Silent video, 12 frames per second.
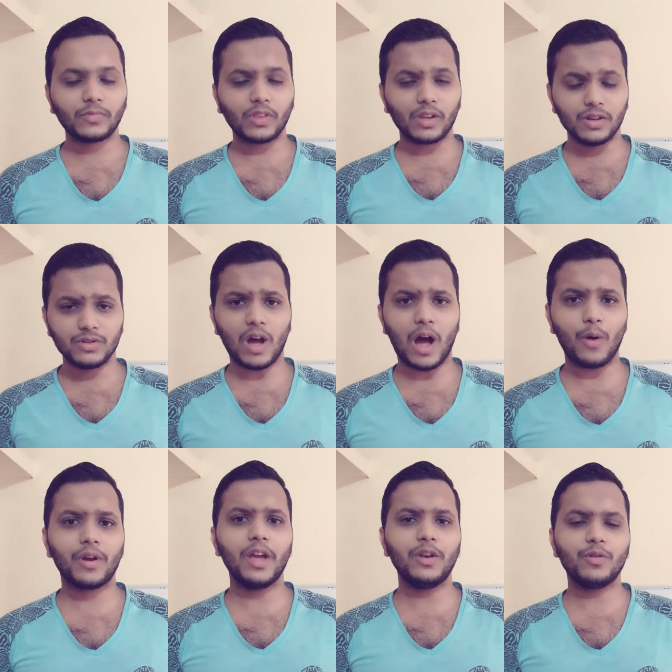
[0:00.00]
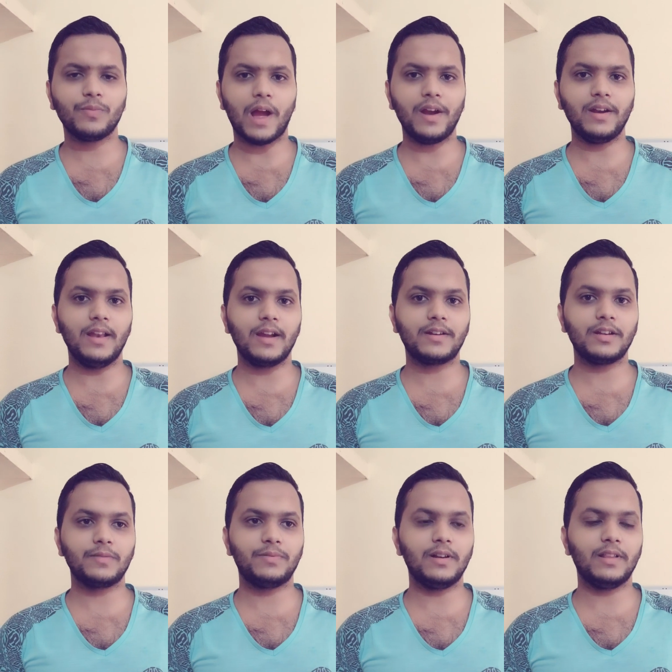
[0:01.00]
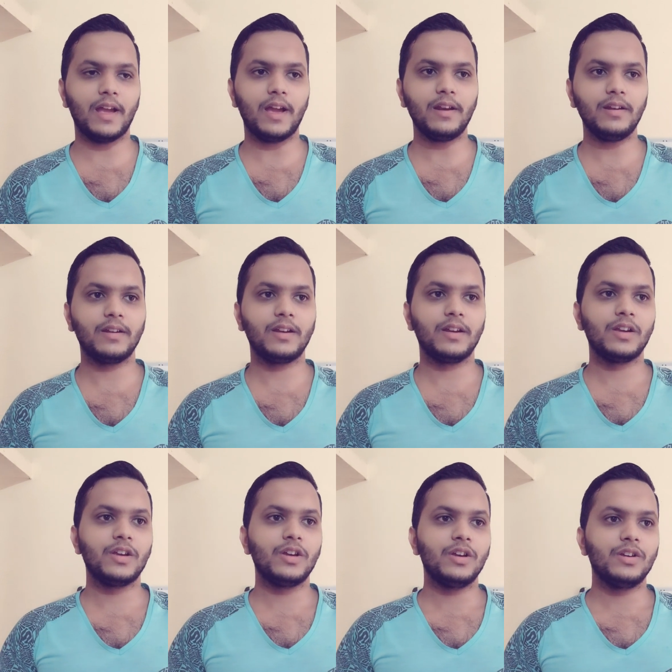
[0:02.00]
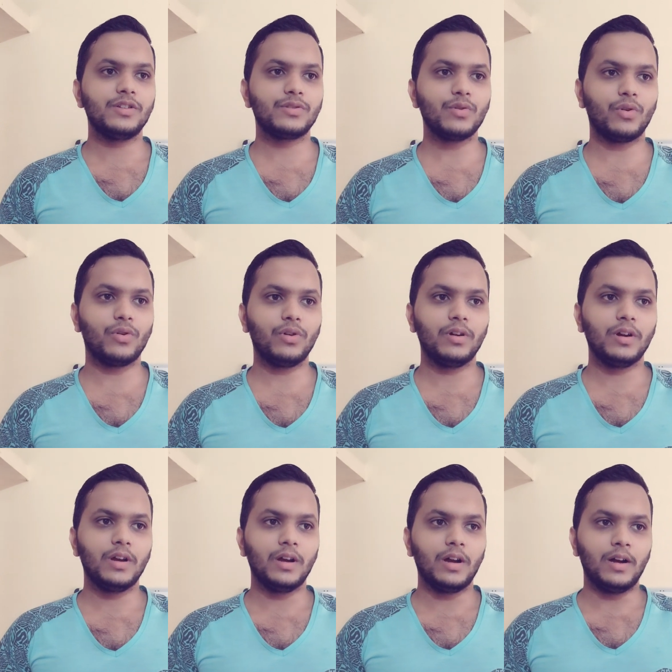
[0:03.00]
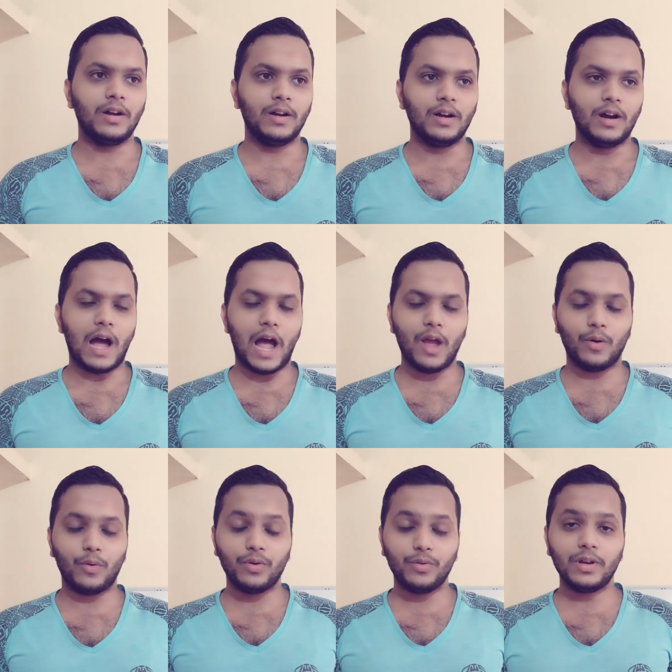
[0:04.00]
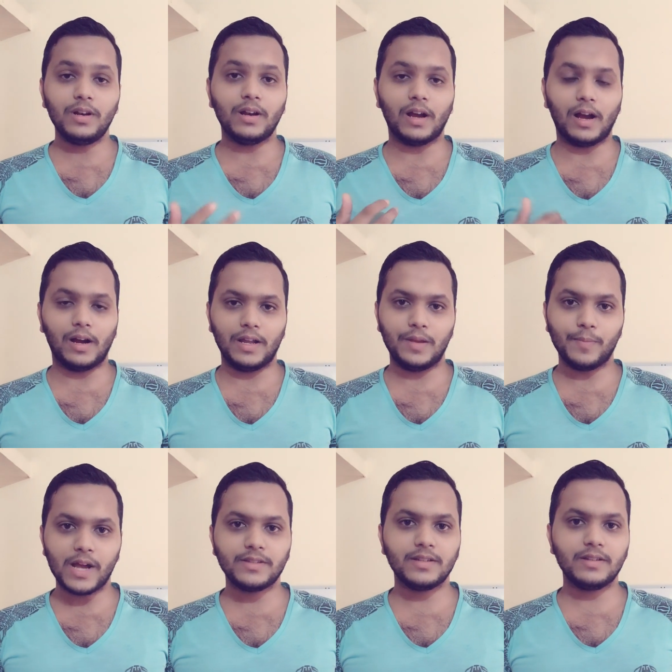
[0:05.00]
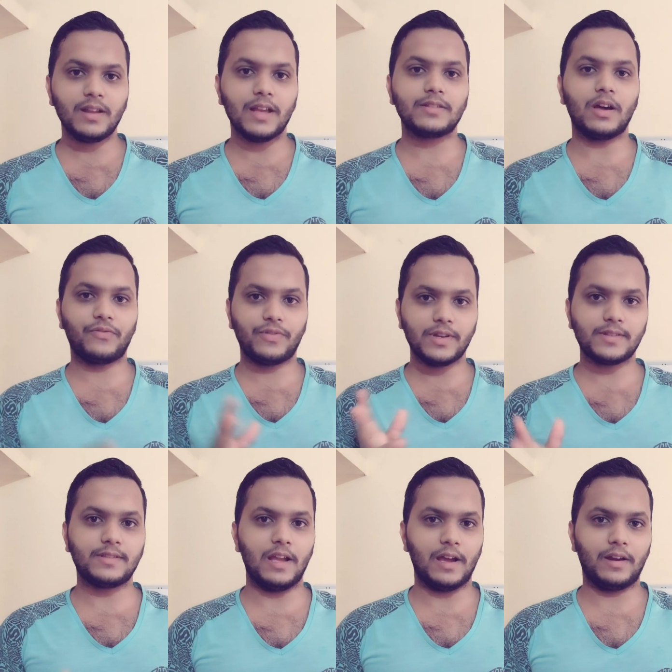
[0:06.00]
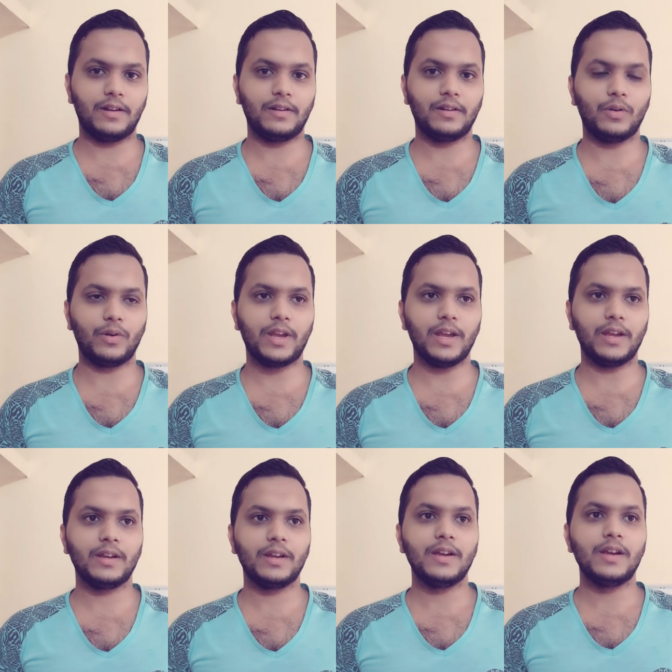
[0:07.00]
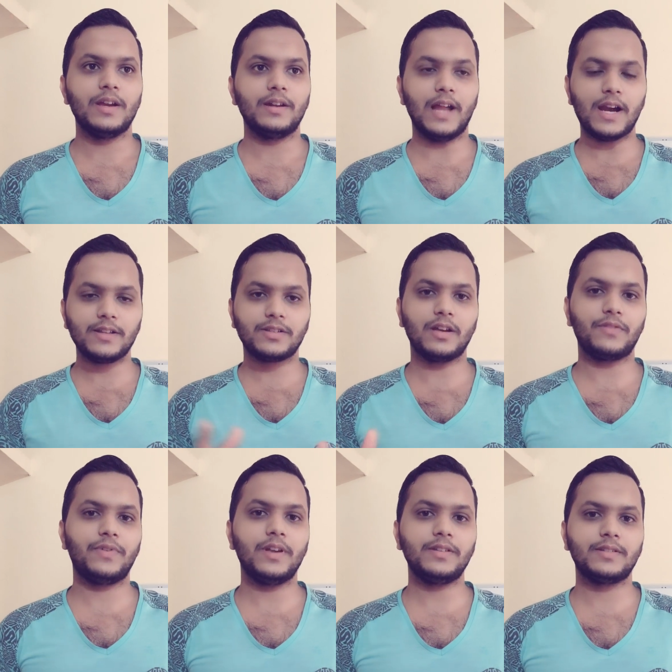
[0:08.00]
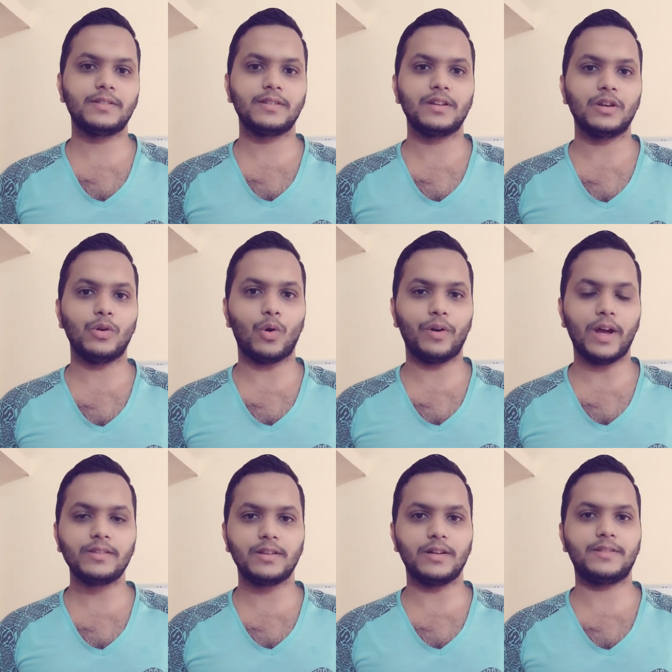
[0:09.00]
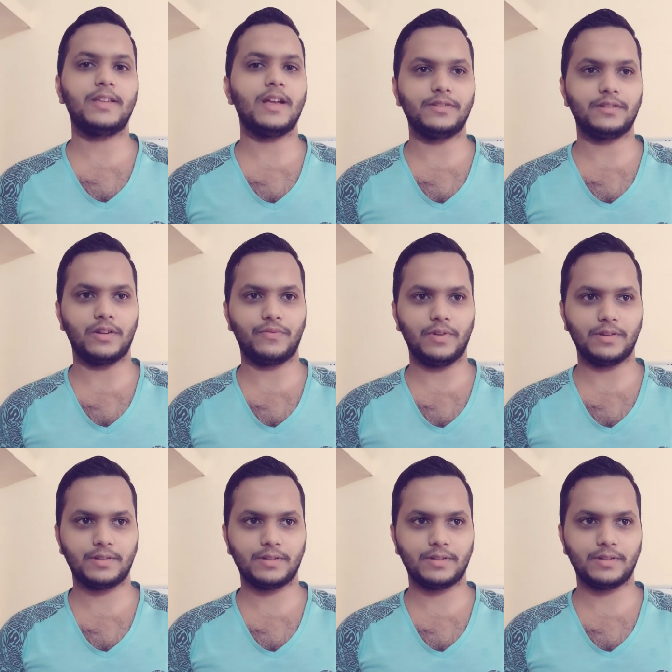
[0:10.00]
So how can you find electric field there? So we will imagine a surface there, okay? That surface known as Gaussian surface.